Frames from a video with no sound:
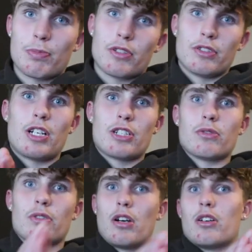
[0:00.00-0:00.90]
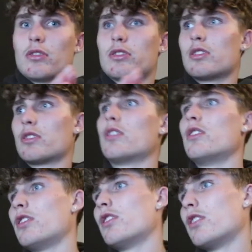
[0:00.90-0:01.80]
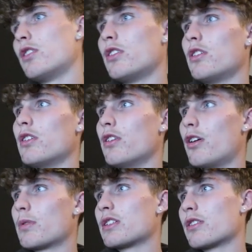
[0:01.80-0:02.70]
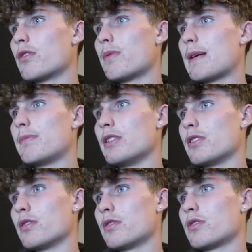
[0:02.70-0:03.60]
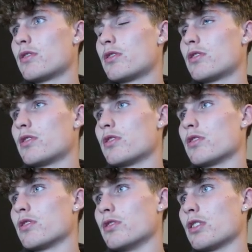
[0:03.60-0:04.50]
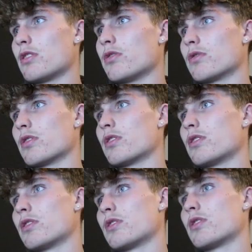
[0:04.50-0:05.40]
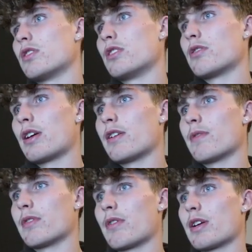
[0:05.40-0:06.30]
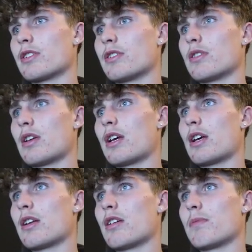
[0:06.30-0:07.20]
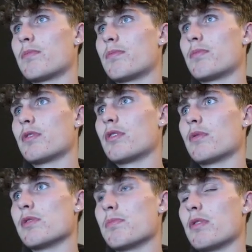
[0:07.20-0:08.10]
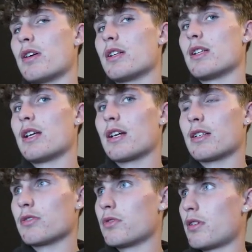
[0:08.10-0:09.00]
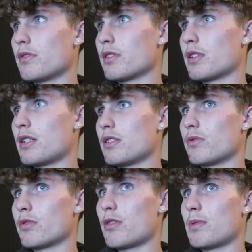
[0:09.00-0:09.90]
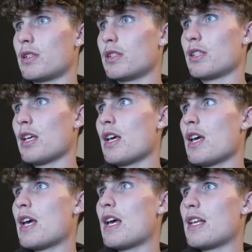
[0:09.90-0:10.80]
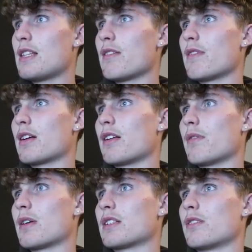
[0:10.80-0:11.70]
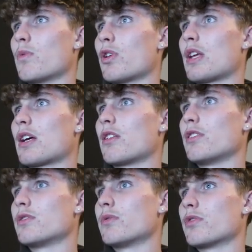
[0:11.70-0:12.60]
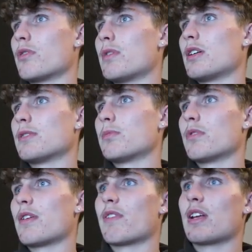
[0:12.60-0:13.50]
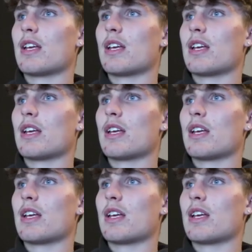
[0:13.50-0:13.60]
because I took longs. Not because I got a bad position, because I took the trade in the wrong direction, and I purely was blind to that because all I was looking at is all-time highs. And theoretically, we actually weren't that close to all-time highs, and we we're never going to